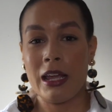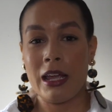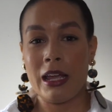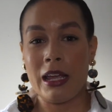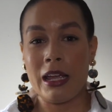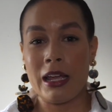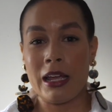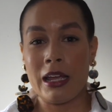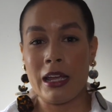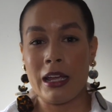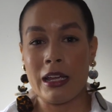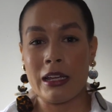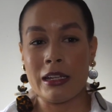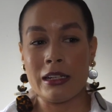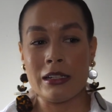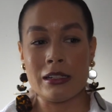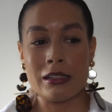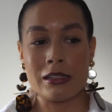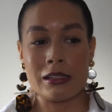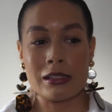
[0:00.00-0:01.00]

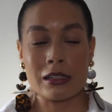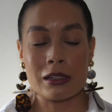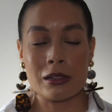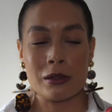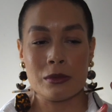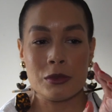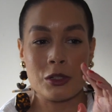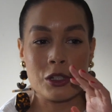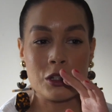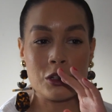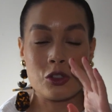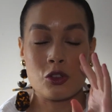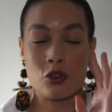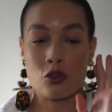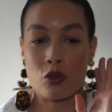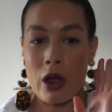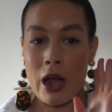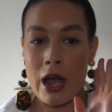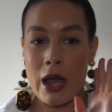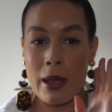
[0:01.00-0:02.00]
and some just
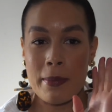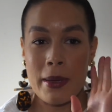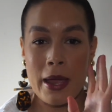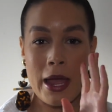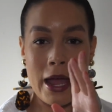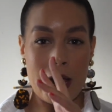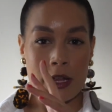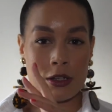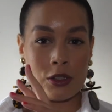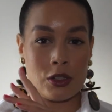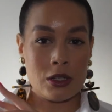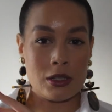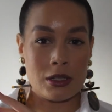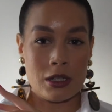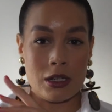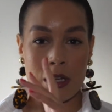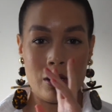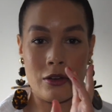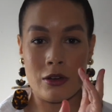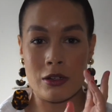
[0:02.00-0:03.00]
dry patches
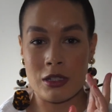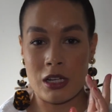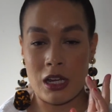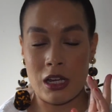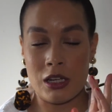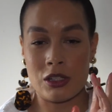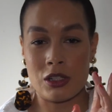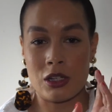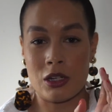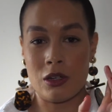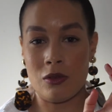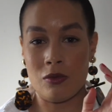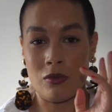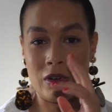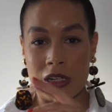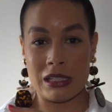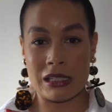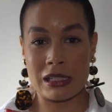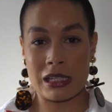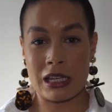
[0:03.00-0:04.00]
and irritation and
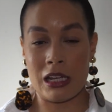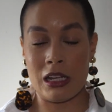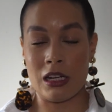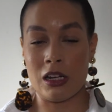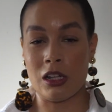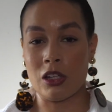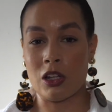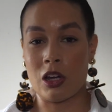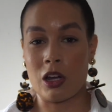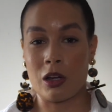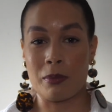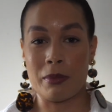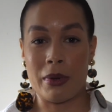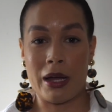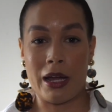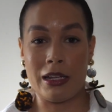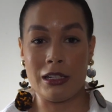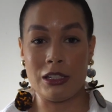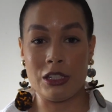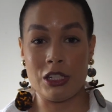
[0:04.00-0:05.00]
red skin along
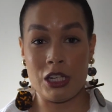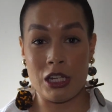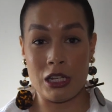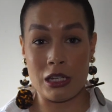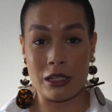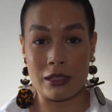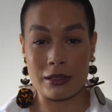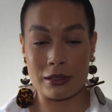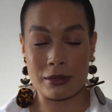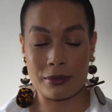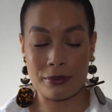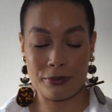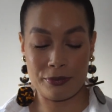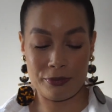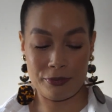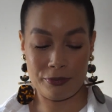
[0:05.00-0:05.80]
my cheeks.